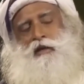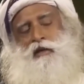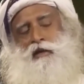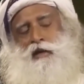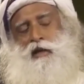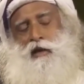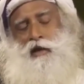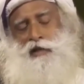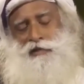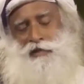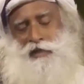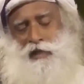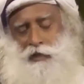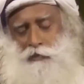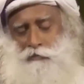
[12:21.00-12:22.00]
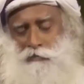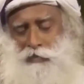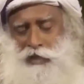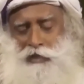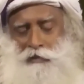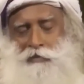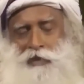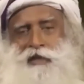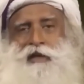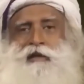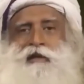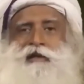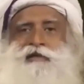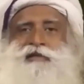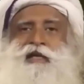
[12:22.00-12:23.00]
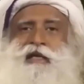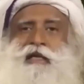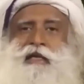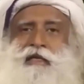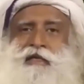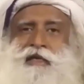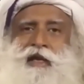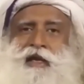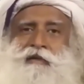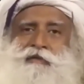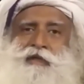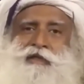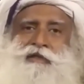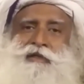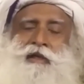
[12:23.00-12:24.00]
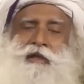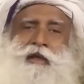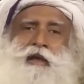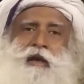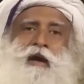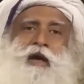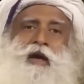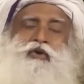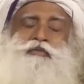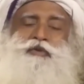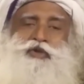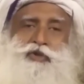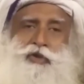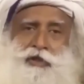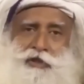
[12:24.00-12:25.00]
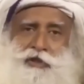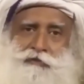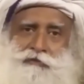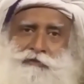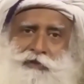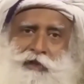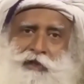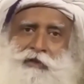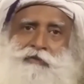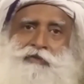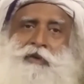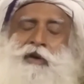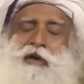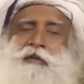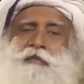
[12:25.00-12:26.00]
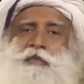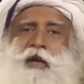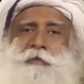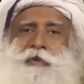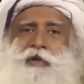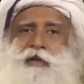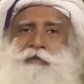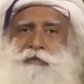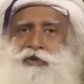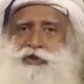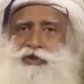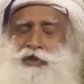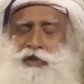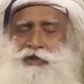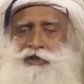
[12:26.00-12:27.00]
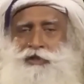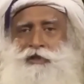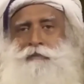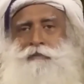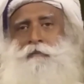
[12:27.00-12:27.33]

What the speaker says: Laws are… many laws are irrelevant and obstructive for proper administration.